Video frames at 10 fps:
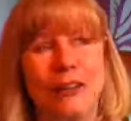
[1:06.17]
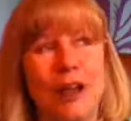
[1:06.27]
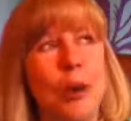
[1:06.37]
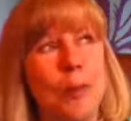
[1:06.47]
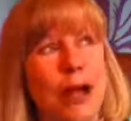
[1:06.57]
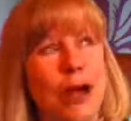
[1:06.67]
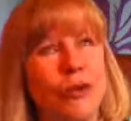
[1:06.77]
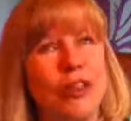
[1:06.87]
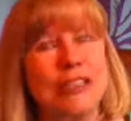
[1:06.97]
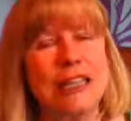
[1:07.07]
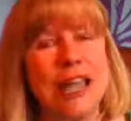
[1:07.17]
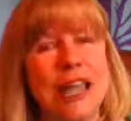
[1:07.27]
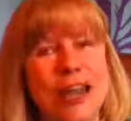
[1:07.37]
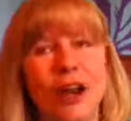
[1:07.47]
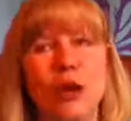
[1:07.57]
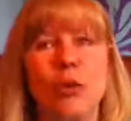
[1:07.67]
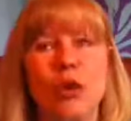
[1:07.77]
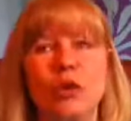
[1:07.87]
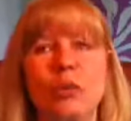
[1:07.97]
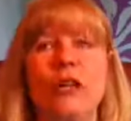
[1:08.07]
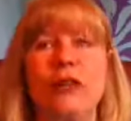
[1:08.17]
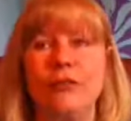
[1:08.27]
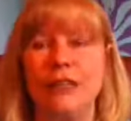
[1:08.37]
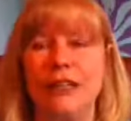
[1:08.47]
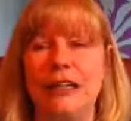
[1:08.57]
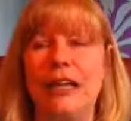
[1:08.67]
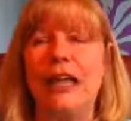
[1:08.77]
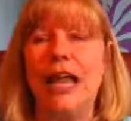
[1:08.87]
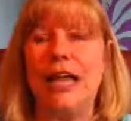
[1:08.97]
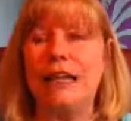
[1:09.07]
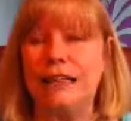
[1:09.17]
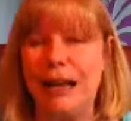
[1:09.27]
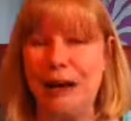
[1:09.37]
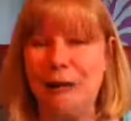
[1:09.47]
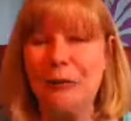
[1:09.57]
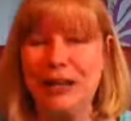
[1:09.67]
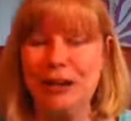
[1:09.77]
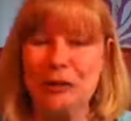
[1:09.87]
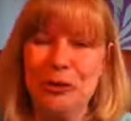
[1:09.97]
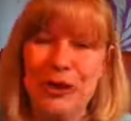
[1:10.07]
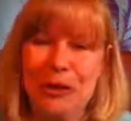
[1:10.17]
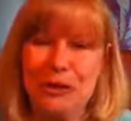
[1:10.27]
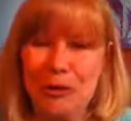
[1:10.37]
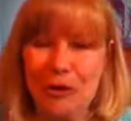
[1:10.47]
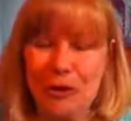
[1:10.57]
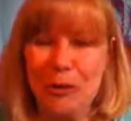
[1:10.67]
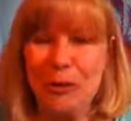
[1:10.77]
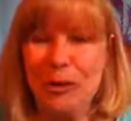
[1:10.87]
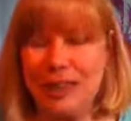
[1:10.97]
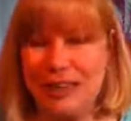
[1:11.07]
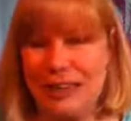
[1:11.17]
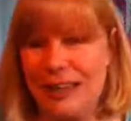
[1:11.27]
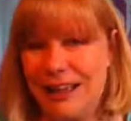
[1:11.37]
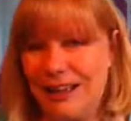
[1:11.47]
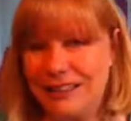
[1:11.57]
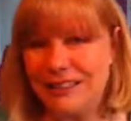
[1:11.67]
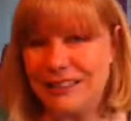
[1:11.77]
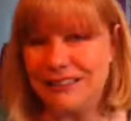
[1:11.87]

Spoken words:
about this chaotic world we live in and how we can create calm within chaos.